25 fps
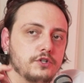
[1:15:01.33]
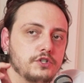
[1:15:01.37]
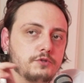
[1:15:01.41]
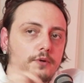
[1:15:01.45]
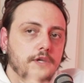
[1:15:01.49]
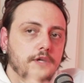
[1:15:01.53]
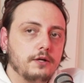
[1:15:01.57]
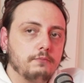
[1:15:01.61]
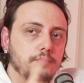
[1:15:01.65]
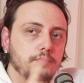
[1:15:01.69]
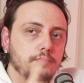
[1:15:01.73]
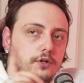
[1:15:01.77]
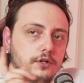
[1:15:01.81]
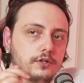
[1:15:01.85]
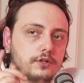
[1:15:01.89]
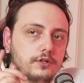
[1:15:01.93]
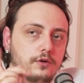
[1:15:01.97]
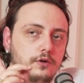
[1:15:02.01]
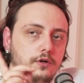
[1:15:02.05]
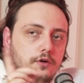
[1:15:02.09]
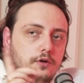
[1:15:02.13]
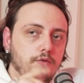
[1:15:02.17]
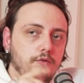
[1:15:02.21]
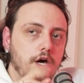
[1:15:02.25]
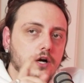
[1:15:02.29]
spitting bullets
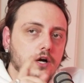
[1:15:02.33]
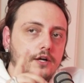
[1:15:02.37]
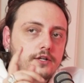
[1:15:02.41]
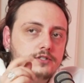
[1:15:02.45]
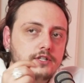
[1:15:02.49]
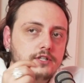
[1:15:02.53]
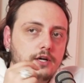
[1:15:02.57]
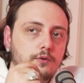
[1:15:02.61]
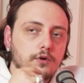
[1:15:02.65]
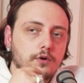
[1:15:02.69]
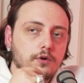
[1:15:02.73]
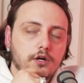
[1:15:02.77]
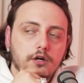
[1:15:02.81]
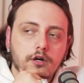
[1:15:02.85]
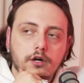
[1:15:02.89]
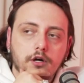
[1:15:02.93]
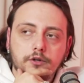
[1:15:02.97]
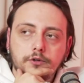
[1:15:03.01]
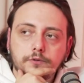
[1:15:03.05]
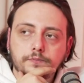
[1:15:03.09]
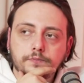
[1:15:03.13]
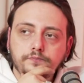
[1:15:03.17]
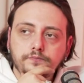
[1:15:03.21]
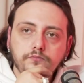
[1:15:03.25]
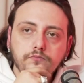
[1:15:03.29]
or rockets at one
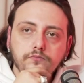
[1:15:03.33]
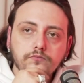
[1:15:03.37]
another.